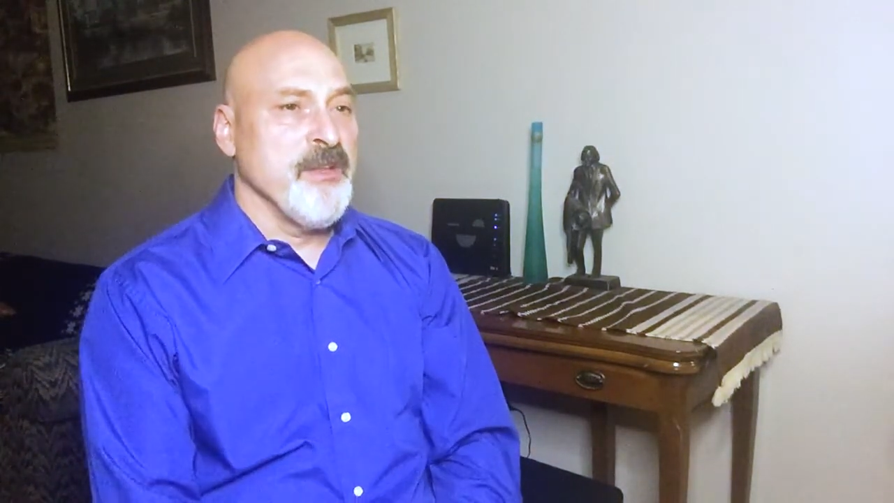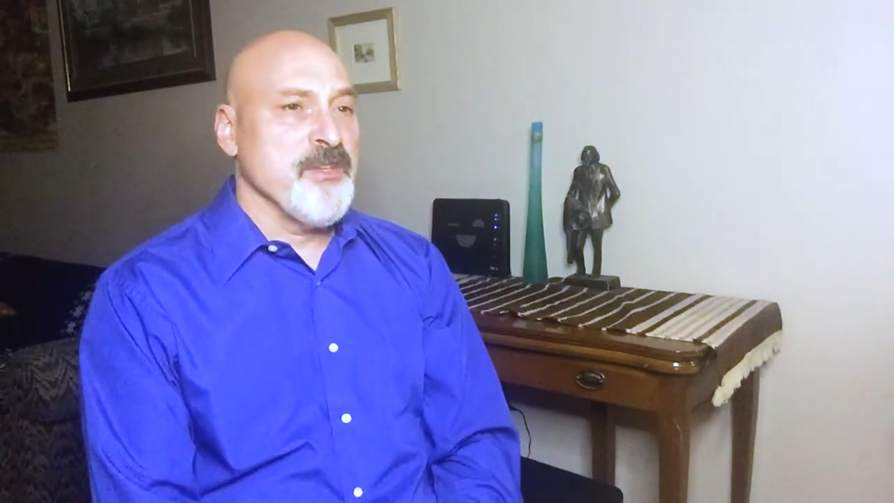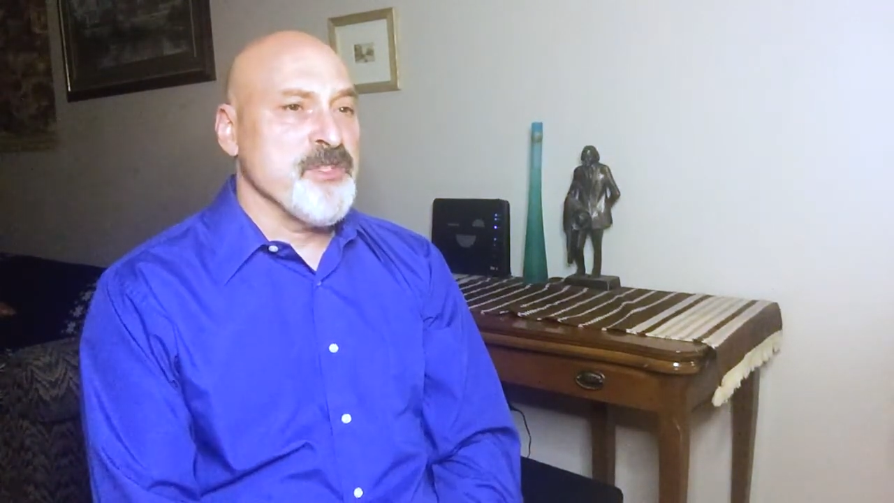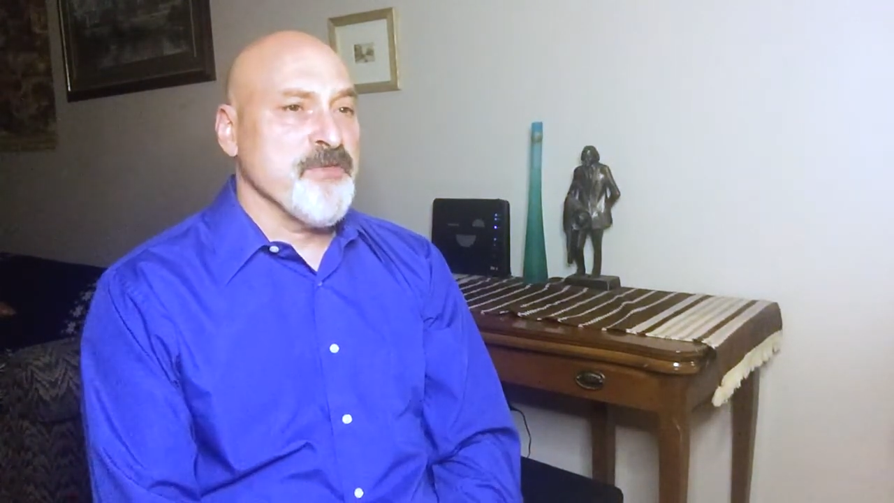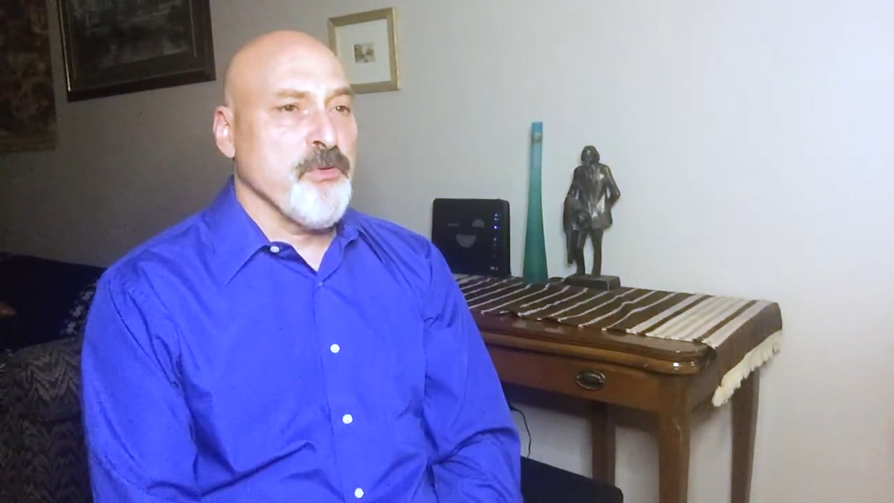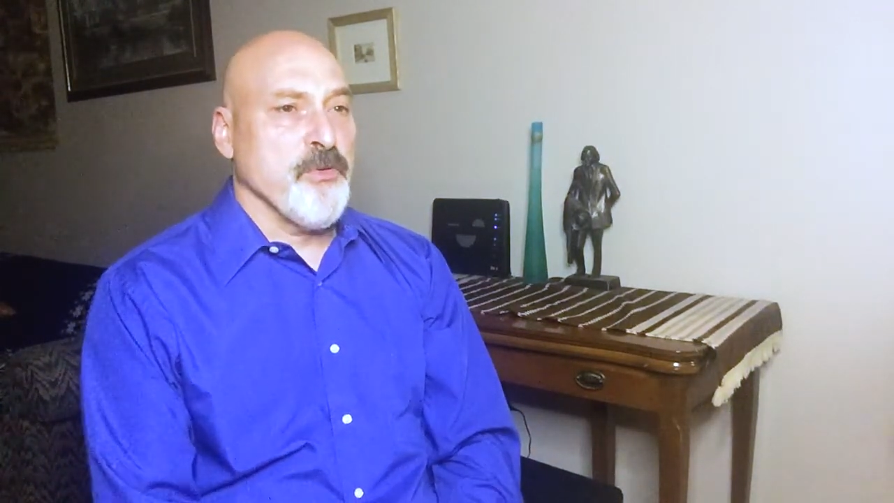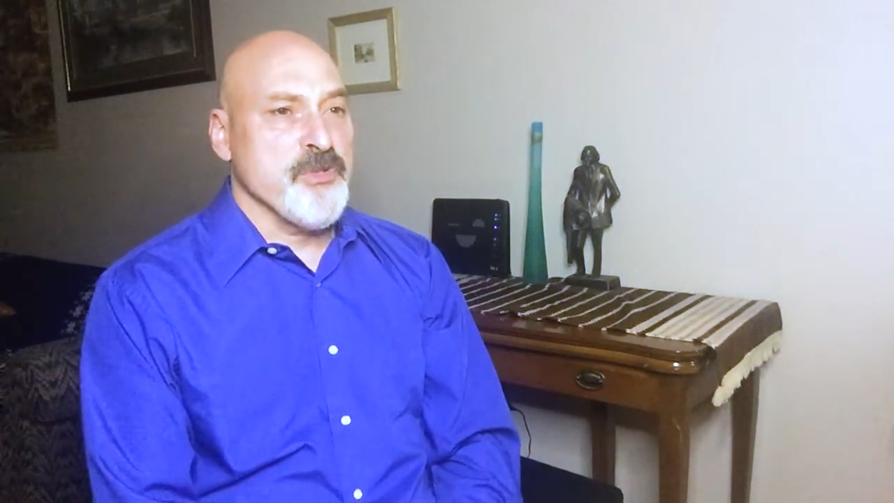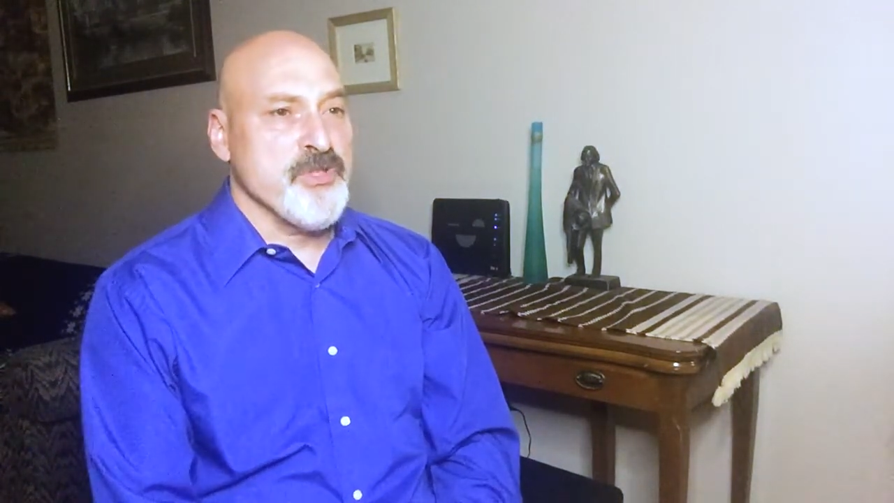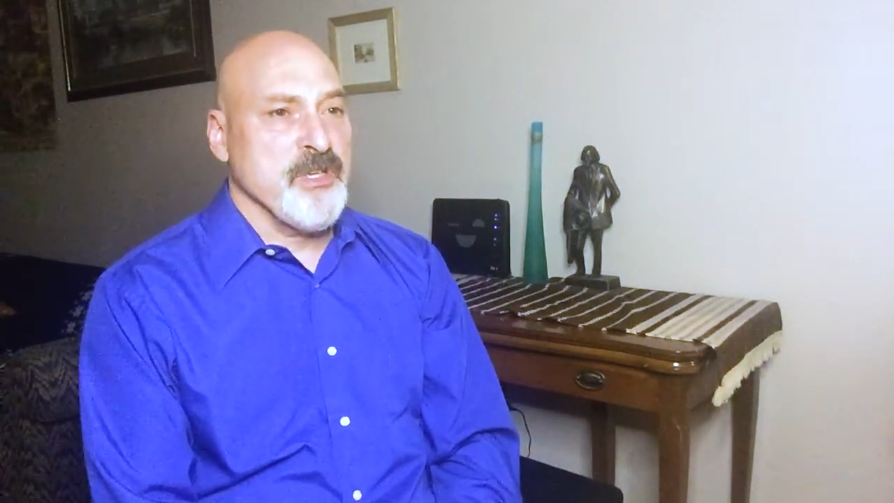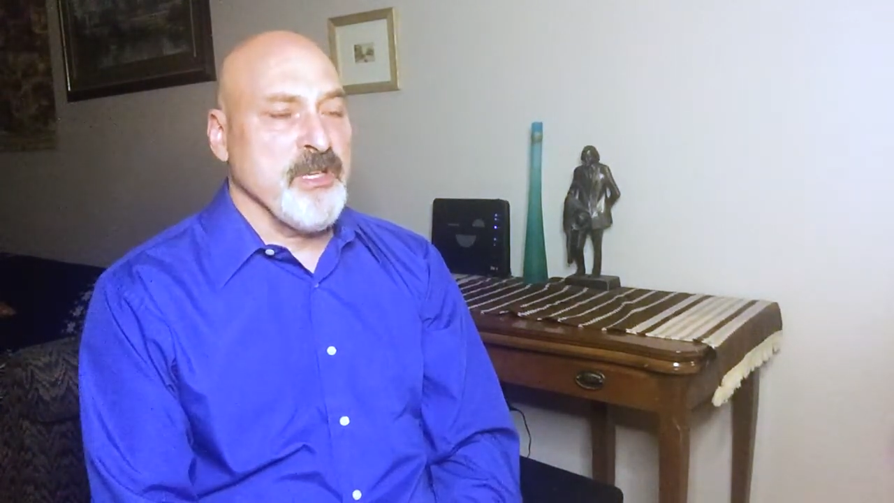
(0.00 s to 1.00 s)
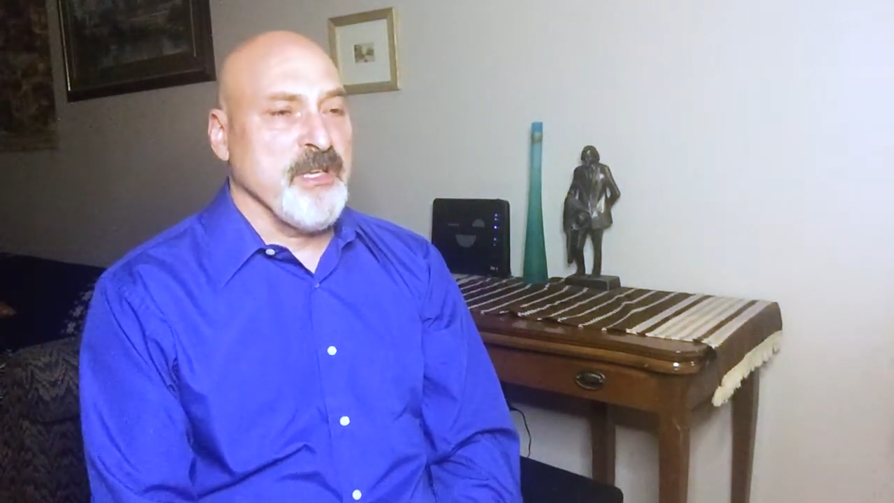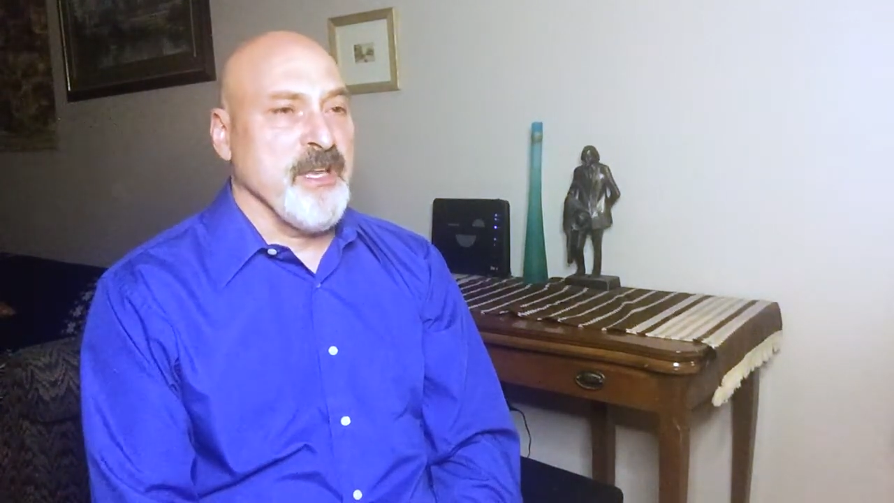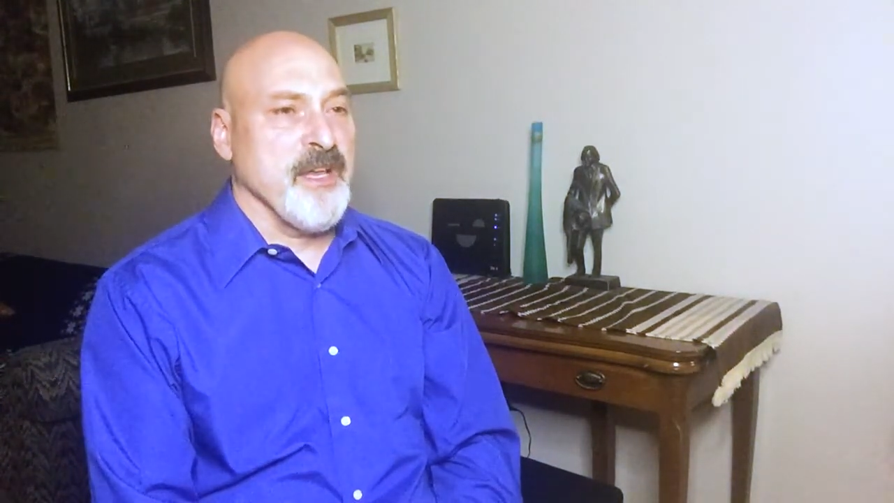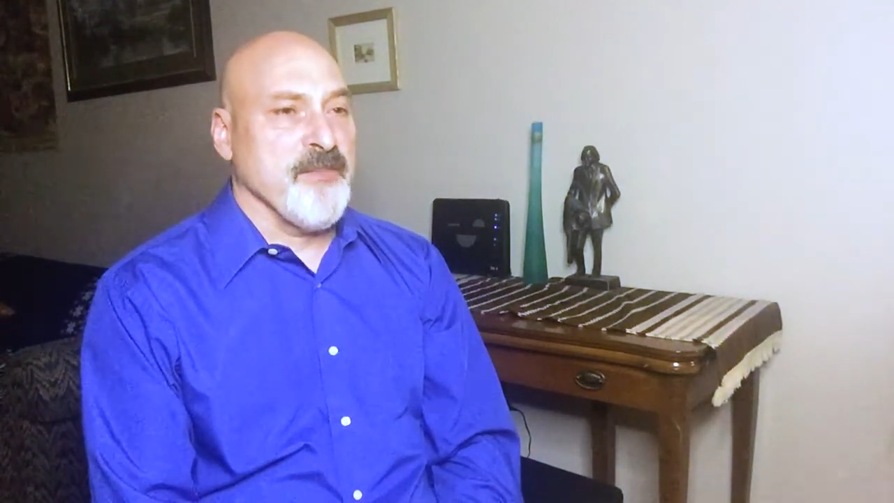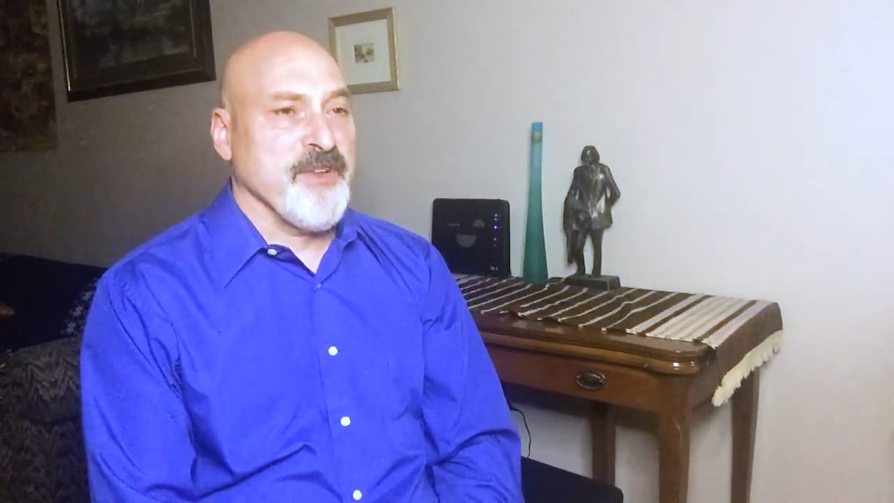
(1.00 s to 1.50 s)
This, of course,
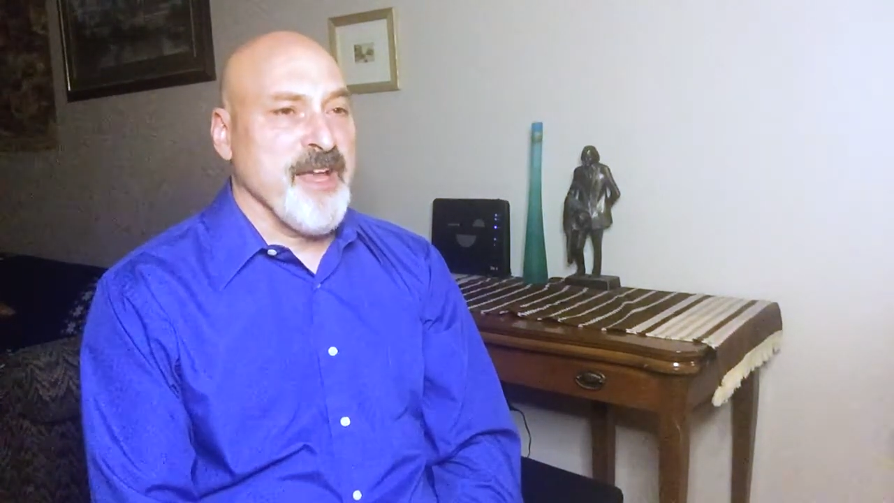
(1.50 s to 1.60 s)
get,